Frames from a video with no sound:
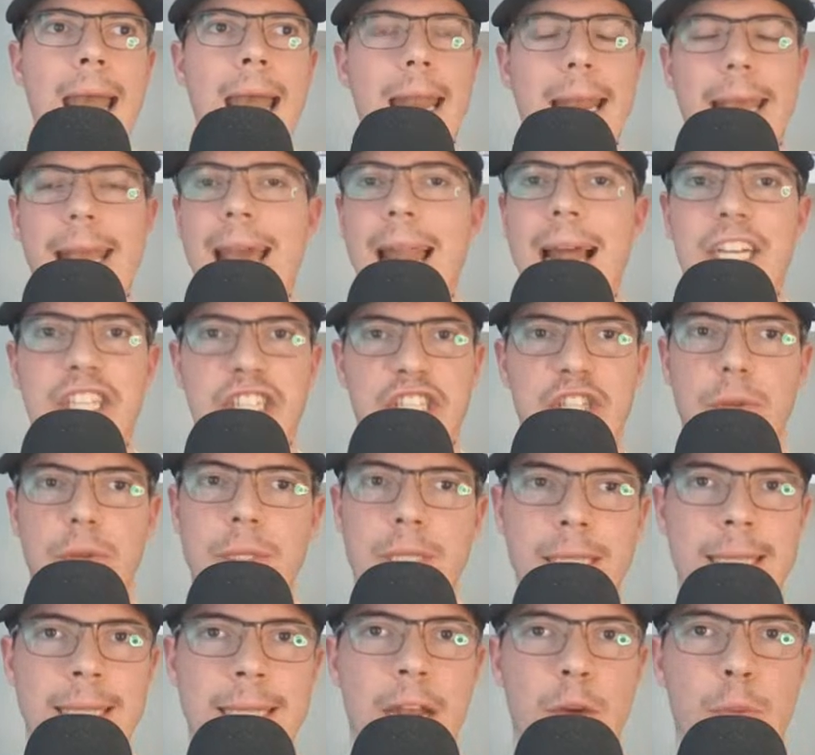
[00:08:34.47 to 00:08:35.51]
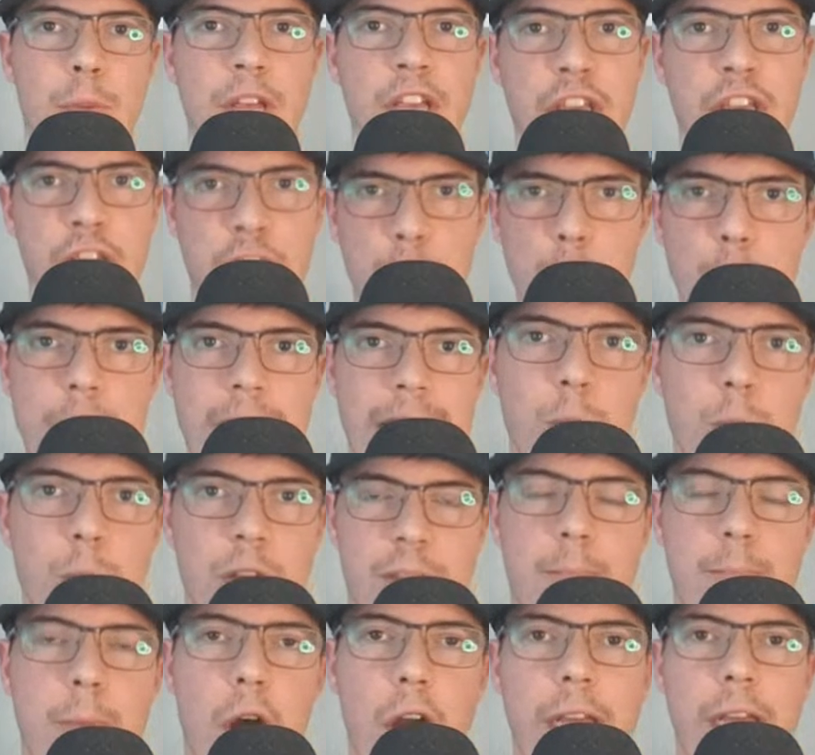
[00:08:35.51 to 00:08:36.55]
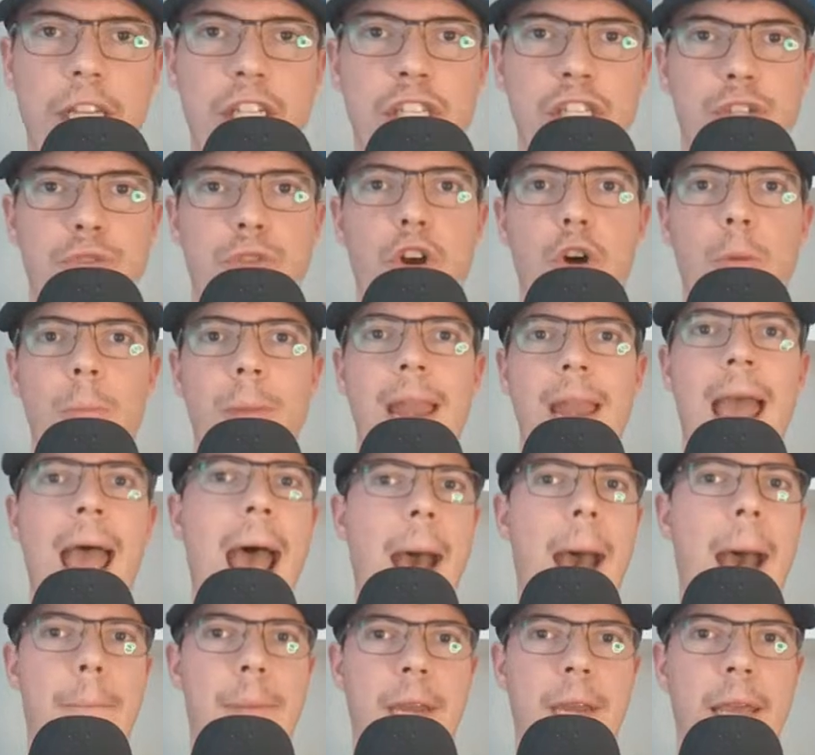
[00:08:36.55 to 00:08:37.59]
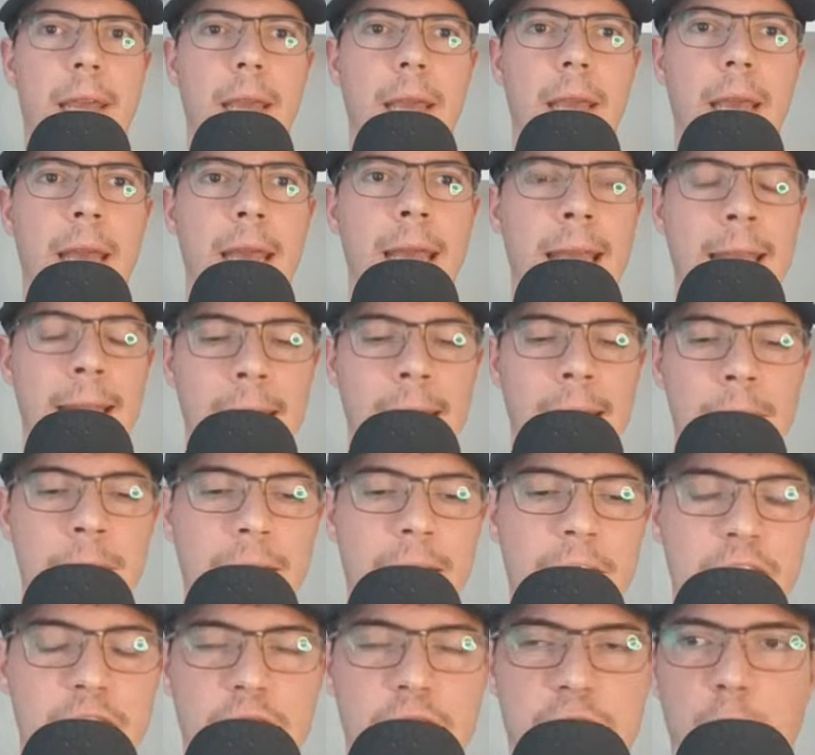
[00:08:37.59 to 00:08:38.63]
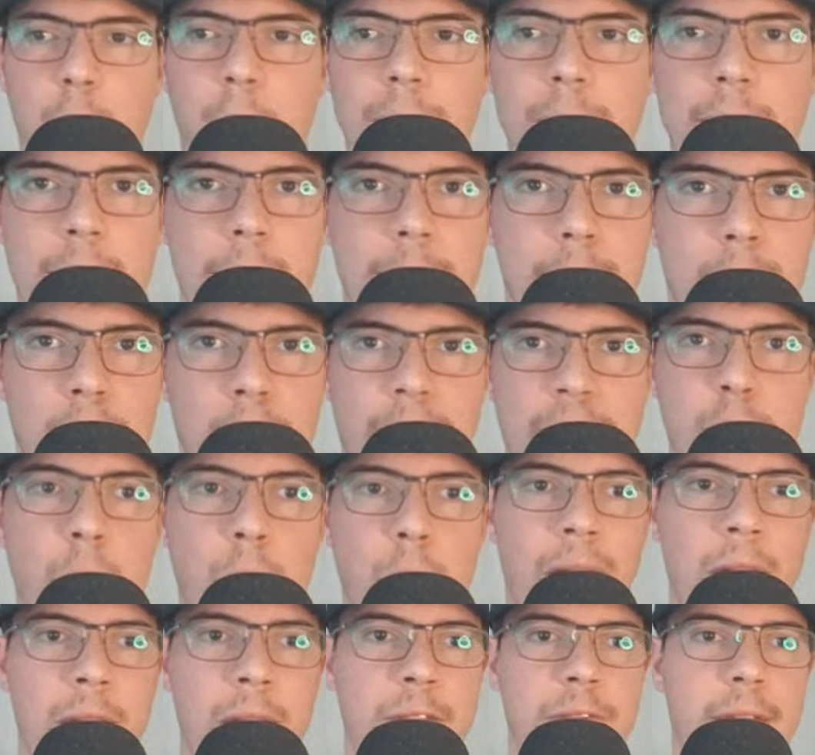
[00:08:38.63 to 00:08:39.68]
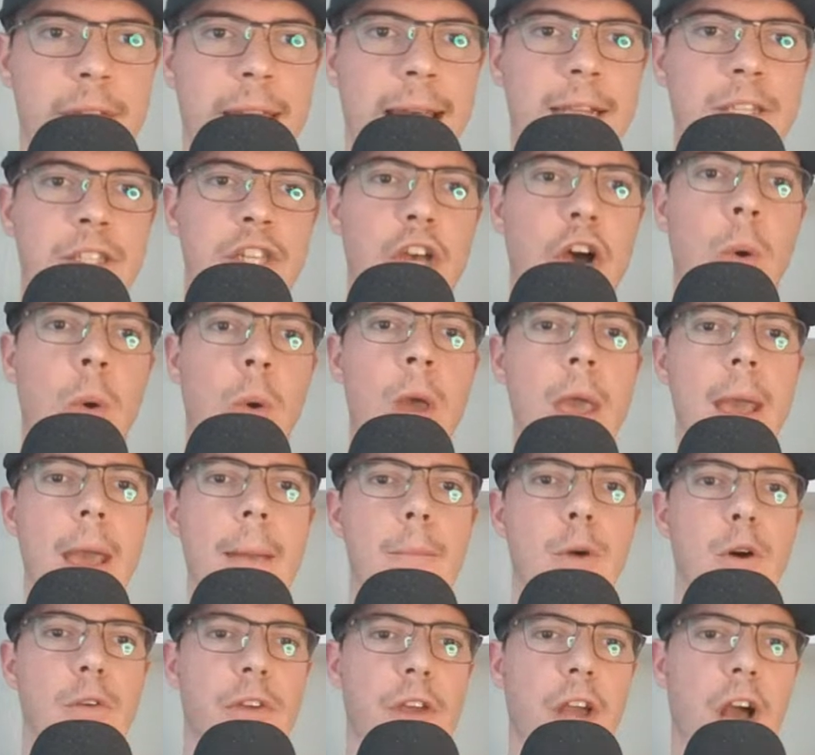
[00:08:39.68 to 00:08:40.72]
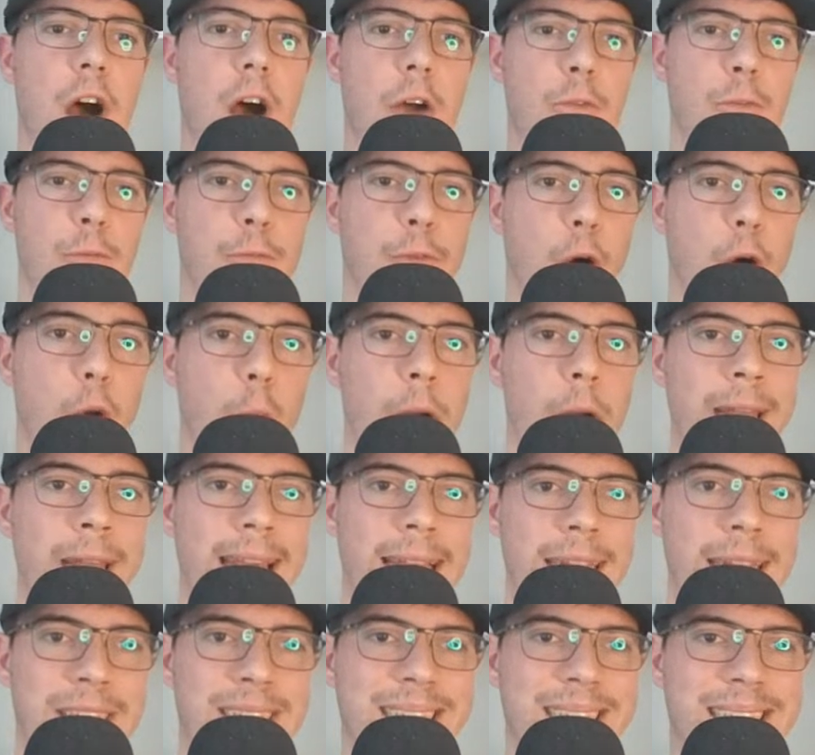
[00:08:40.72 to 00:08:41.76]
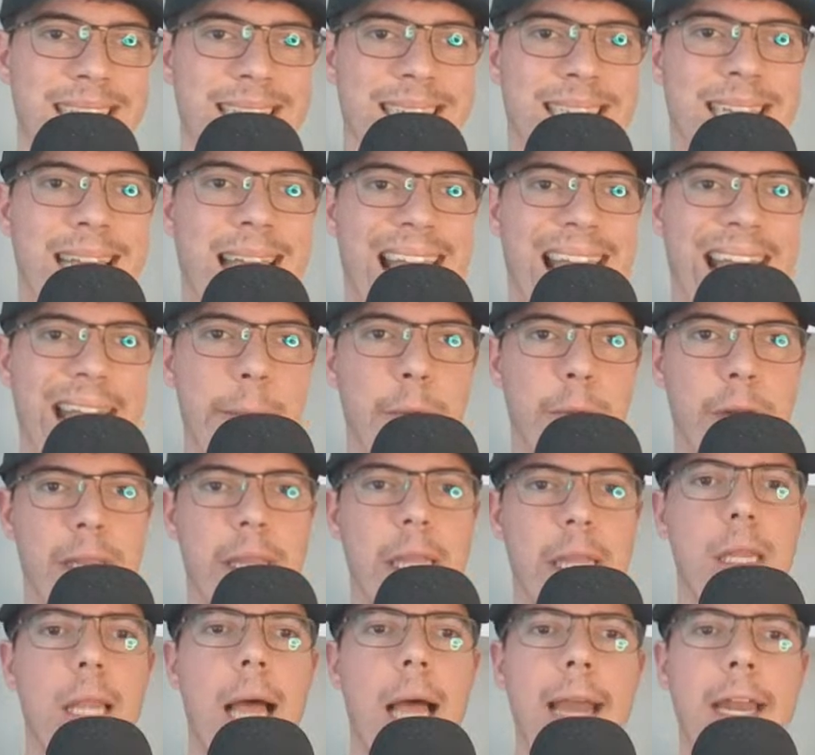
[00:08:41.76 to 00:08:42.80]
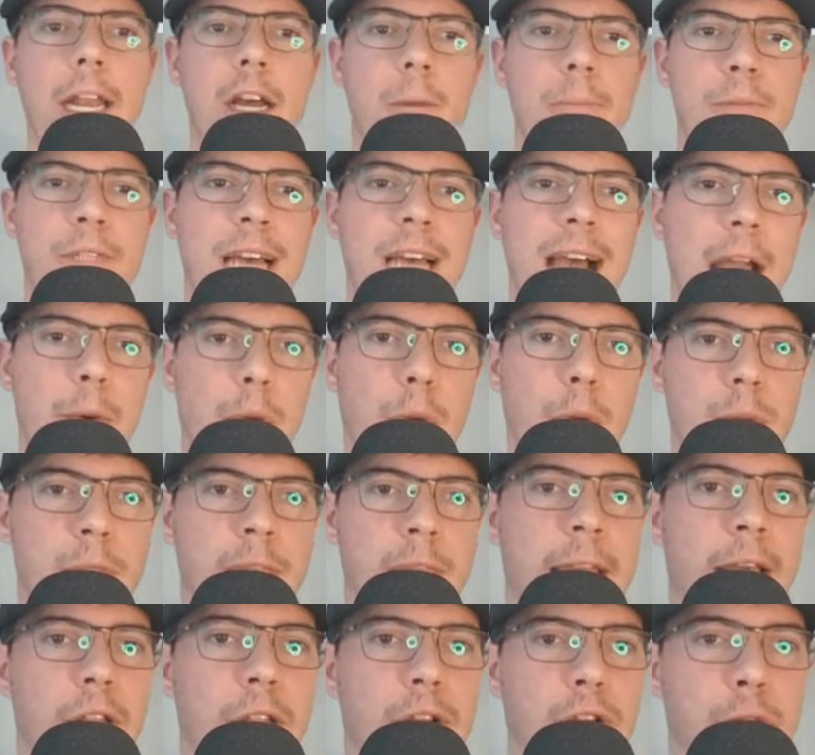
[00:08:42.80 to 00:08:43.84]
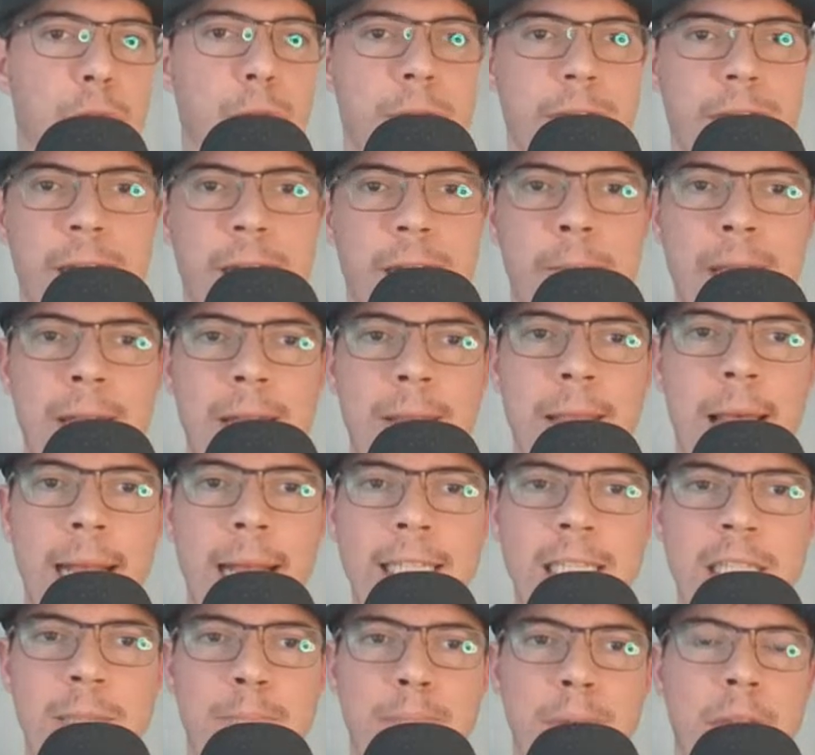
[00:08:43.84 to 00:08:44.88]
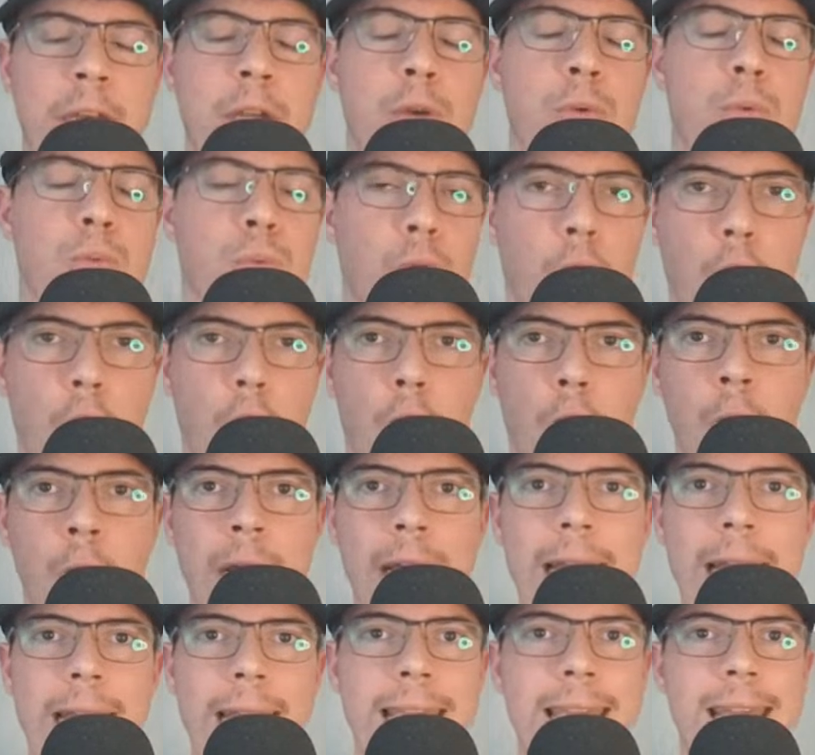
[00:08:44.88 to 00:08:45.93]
And again, I just don't see that reunion with Marcus Stroman happening. And that's just quite simple. That's what I'll leave it at. So moving on forward into this game with the lineup, Tyrone Taylor, who's going to be in that split role.